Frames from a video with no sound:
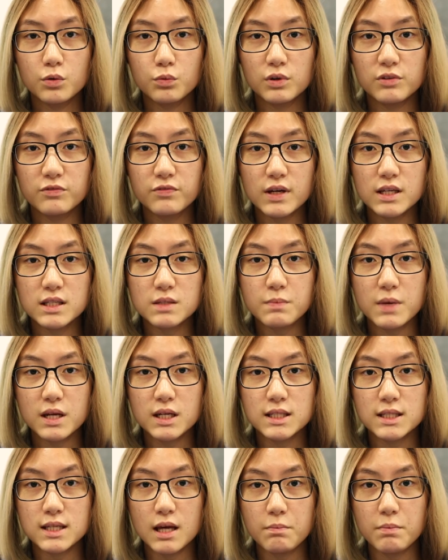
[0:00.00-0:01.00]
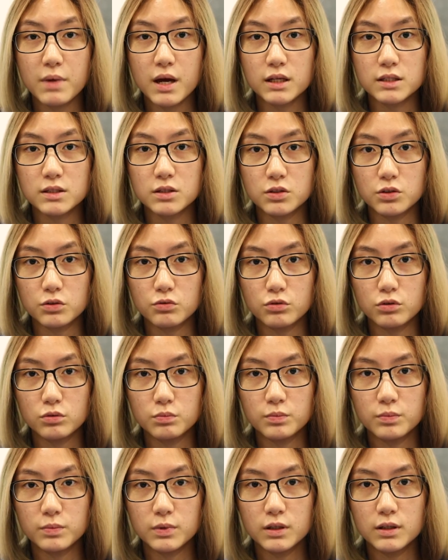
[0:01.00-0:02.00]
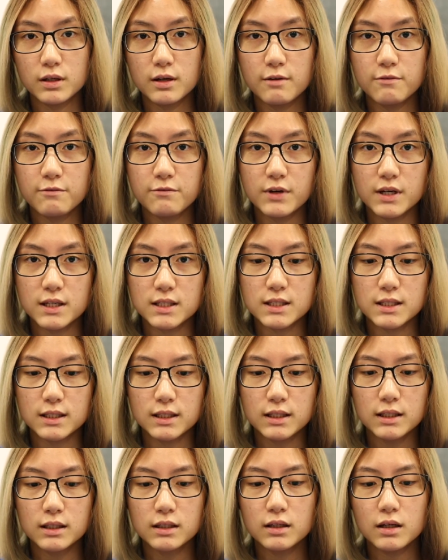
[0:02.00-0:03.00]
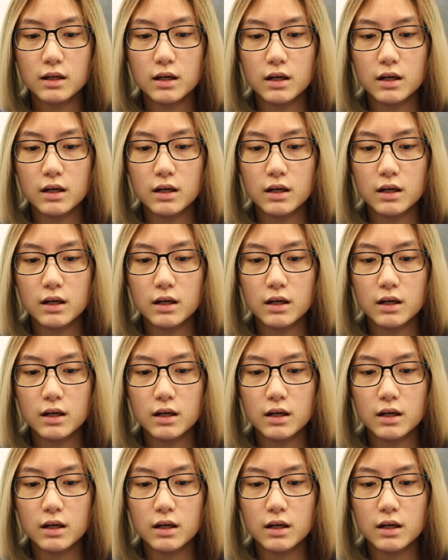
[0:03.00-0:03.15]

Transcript: We faced many setbacks as a group. Firstly,